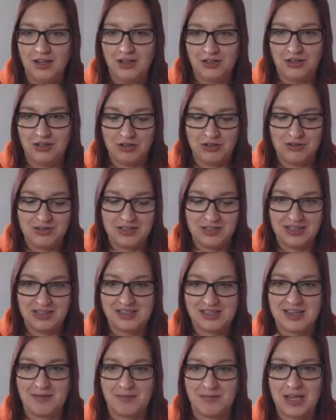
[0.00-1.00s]
you're using the
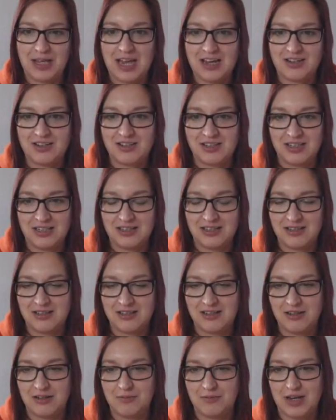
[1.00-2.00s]
same cash
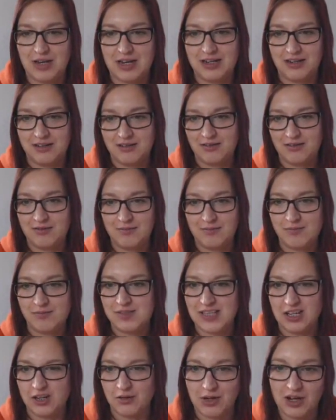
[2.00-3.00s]
system, like
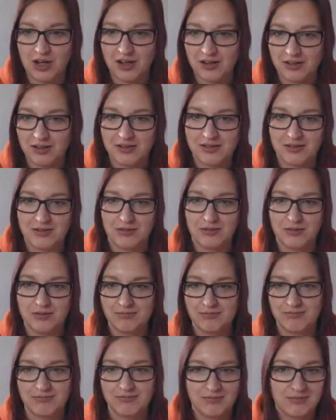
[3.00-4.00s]
say Go Cardless
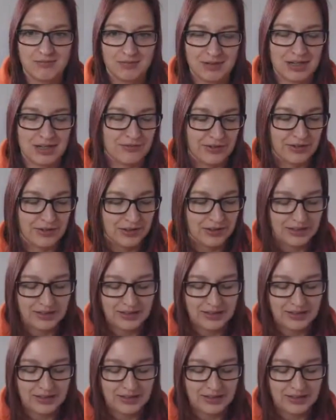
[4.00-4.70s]
or whatever,